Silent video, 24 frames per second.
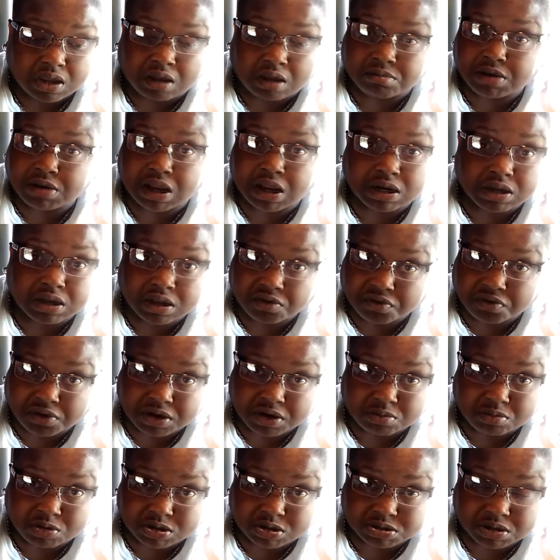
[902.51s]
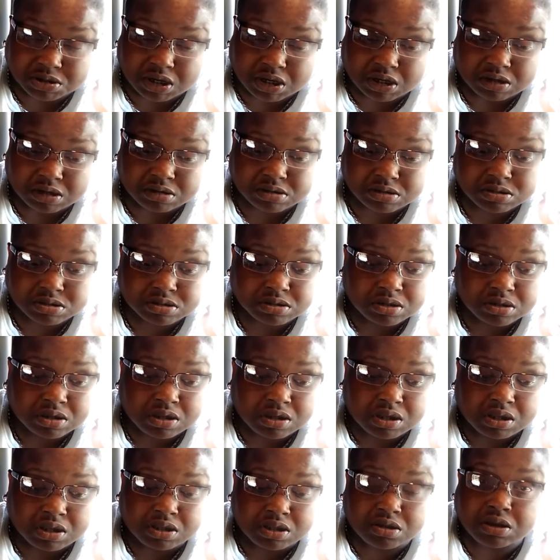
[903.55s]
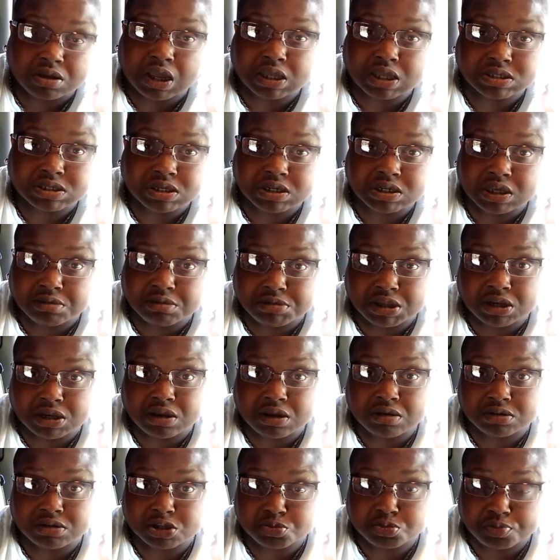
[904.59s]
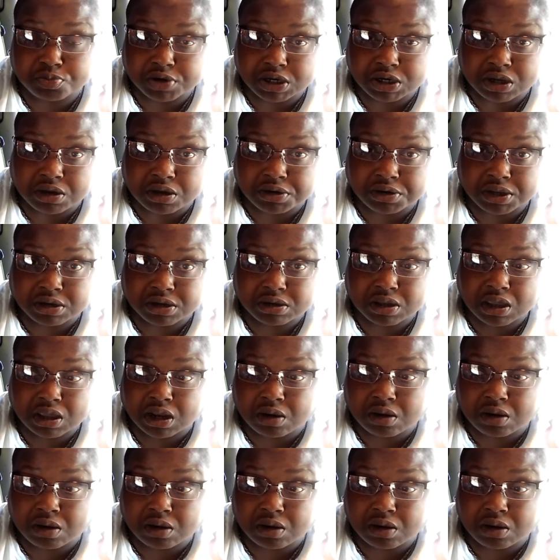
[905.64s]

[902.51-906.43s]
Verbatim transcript: I'm not looking for any more trailers. You guys need to get me a load that's preloaded,